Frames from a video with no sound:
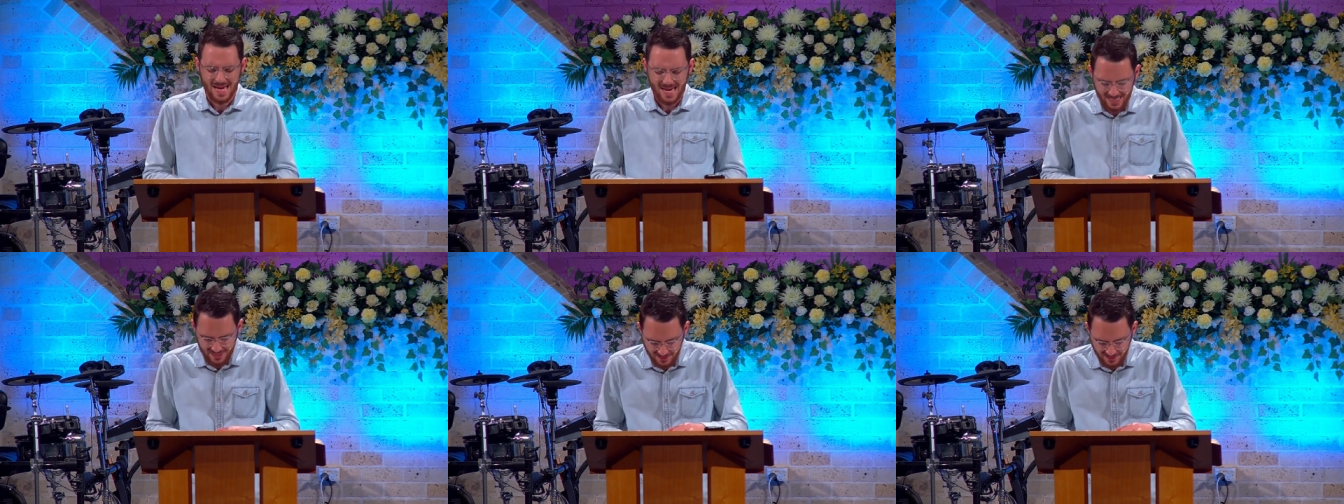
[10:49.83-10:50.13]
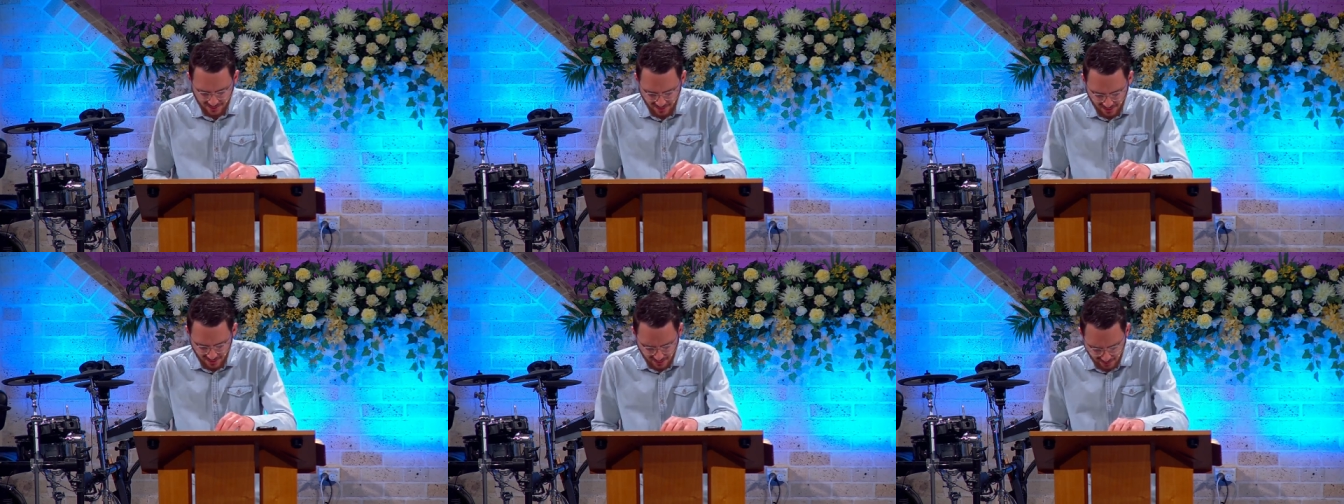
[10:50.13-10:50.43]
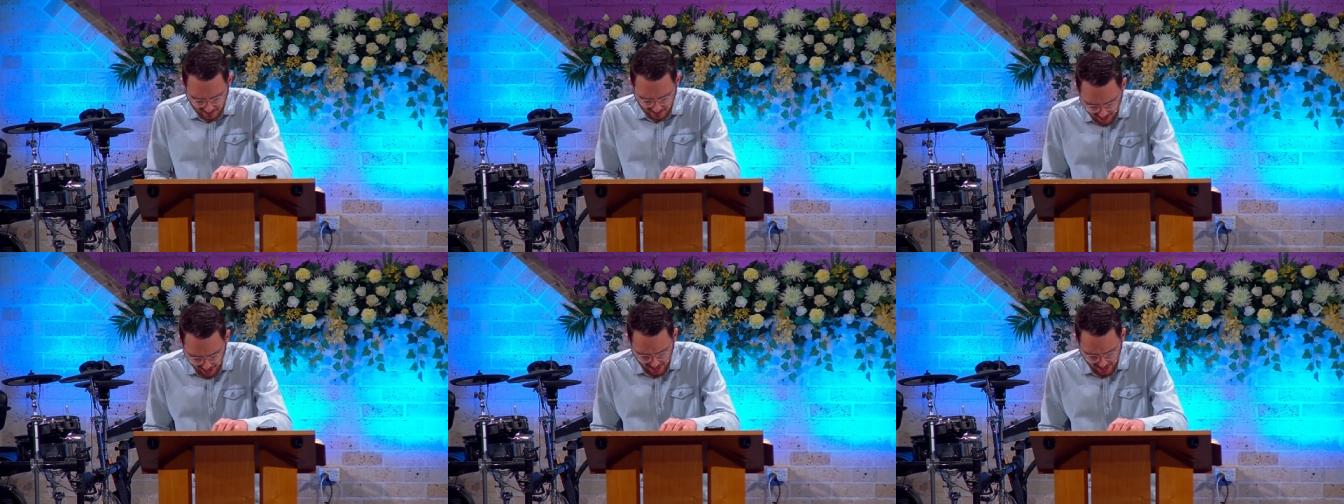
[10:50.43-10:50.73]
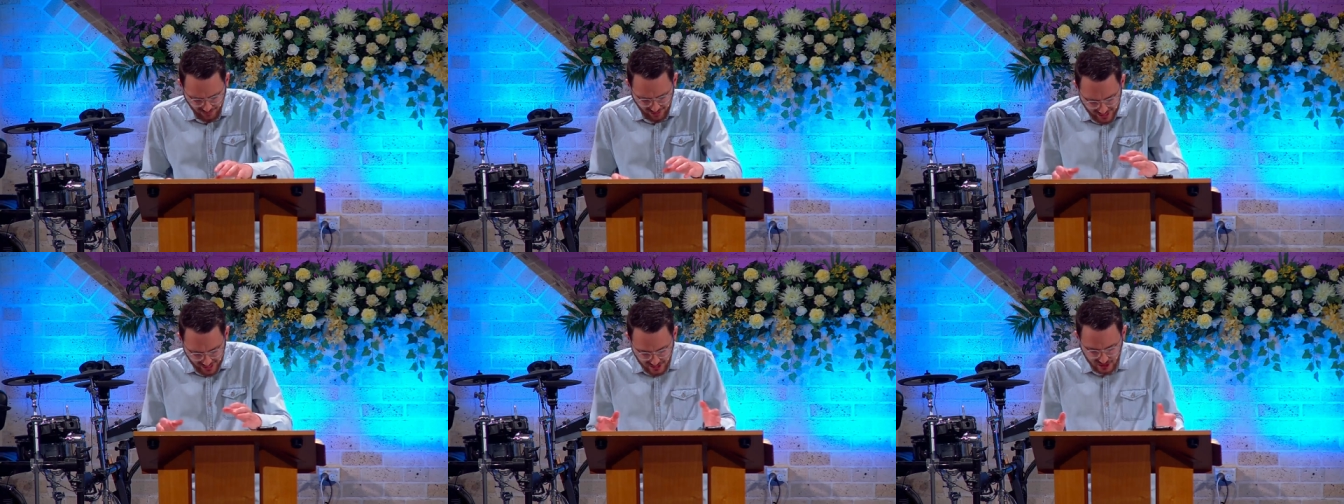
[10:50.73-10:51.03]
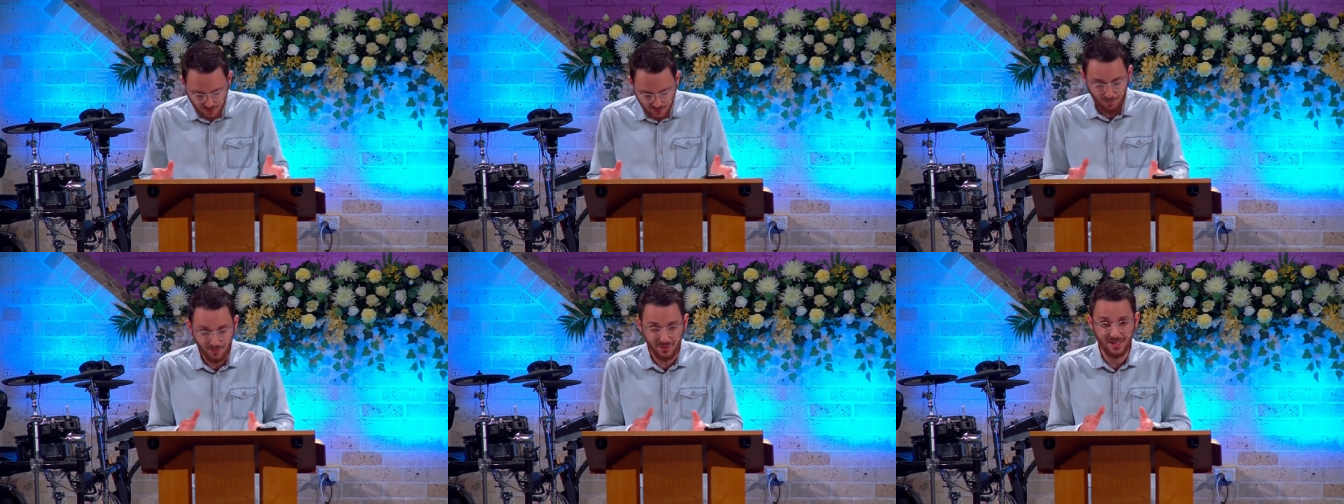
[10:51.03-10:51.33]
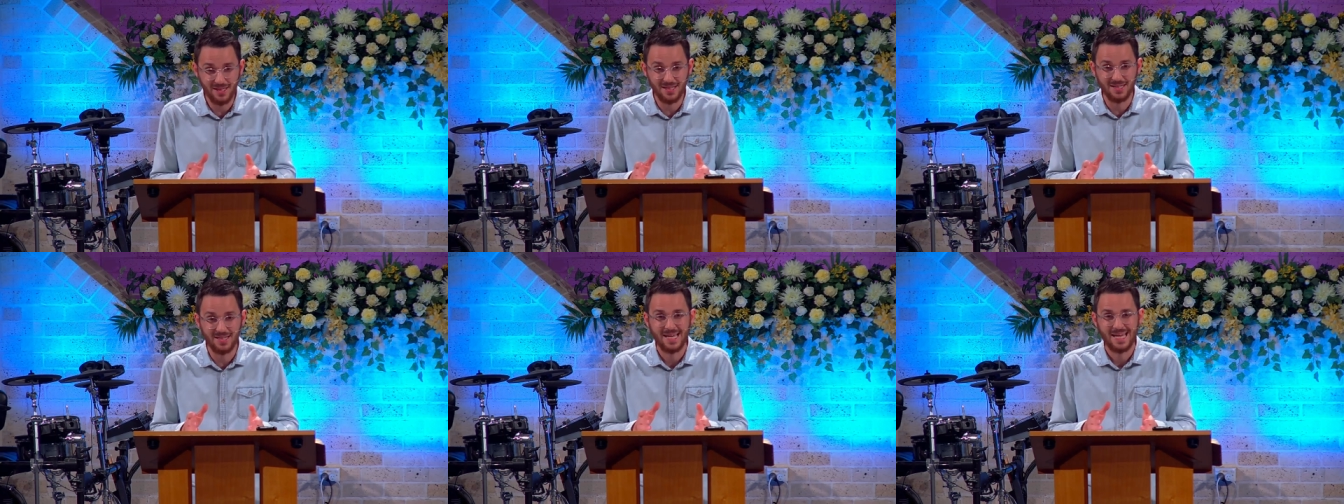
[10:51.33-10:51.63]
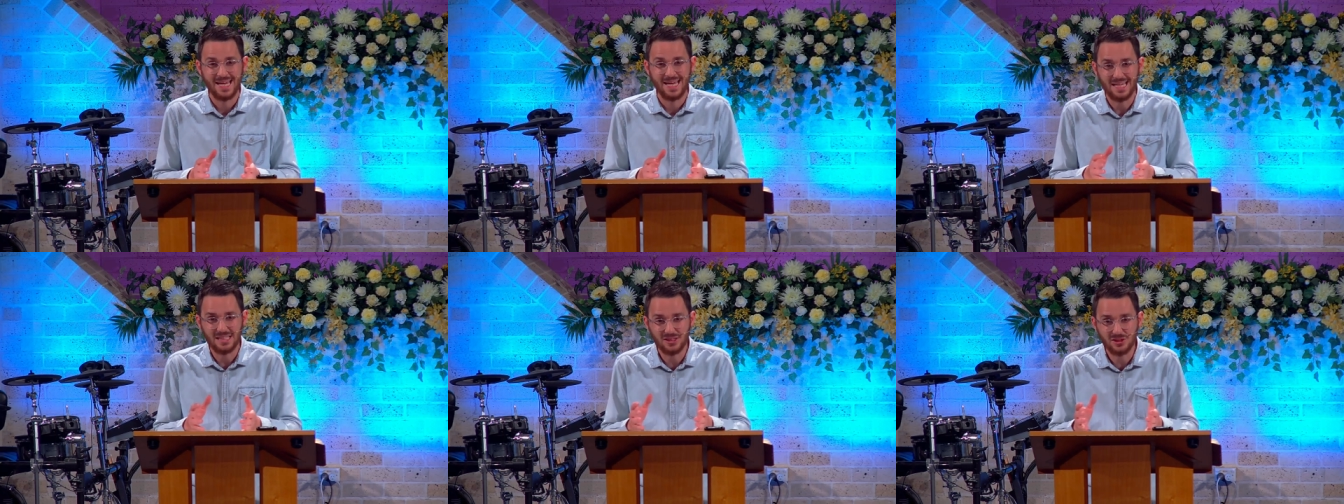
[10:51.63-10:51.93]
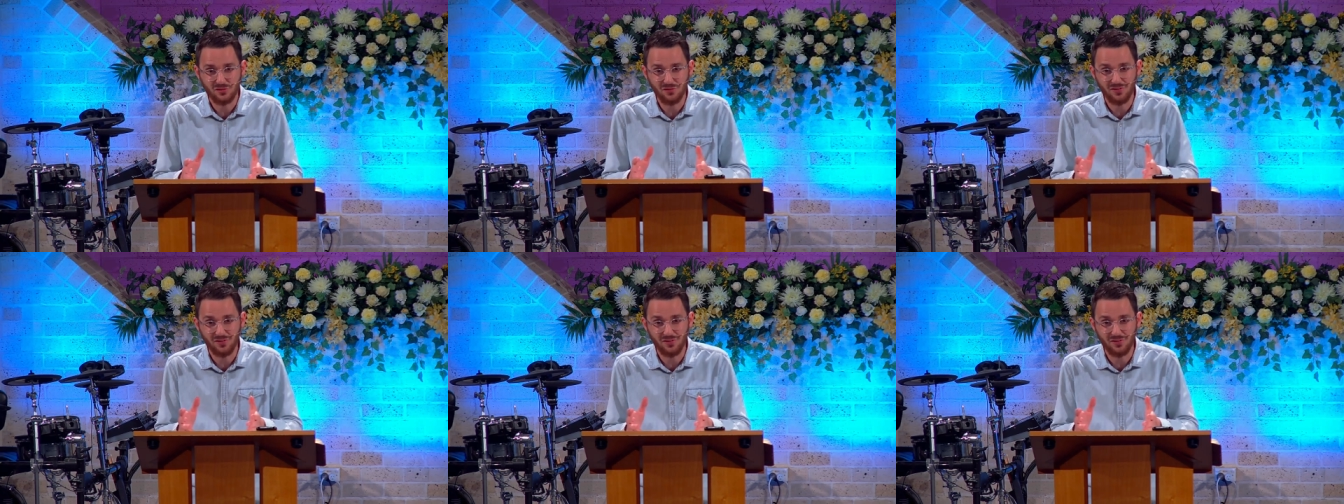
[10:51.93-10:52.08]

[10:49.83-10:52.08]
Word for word: and life. Each plant, each